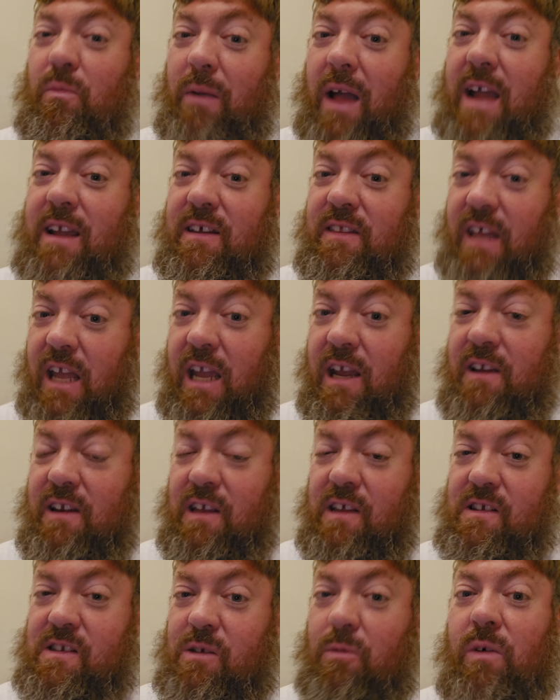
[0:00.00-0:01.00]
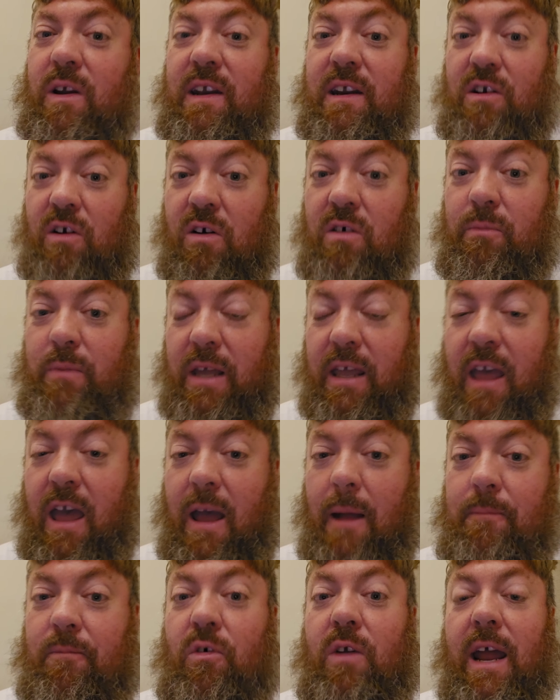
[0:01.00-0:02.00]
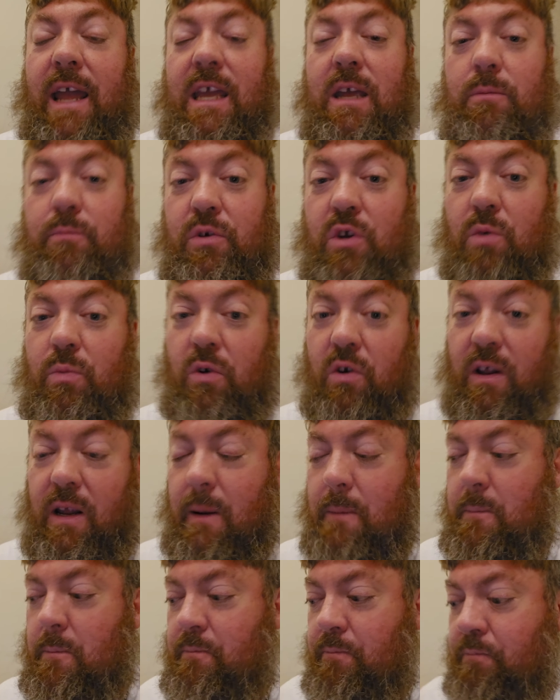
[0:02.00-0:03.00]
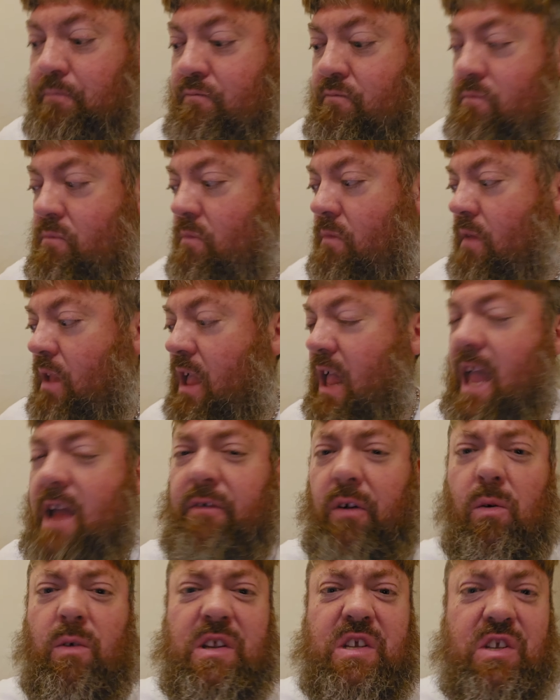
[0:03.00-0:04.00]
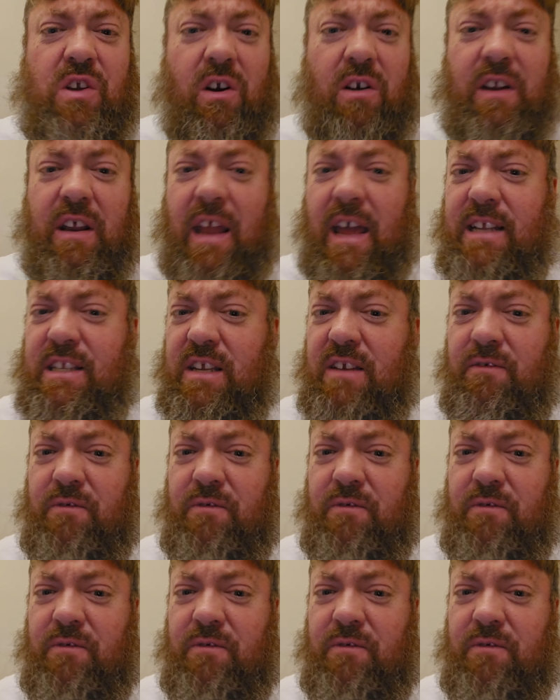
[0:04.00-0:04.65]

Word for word: I'm from back in the 80s when it all began, when I hit puberty everyone started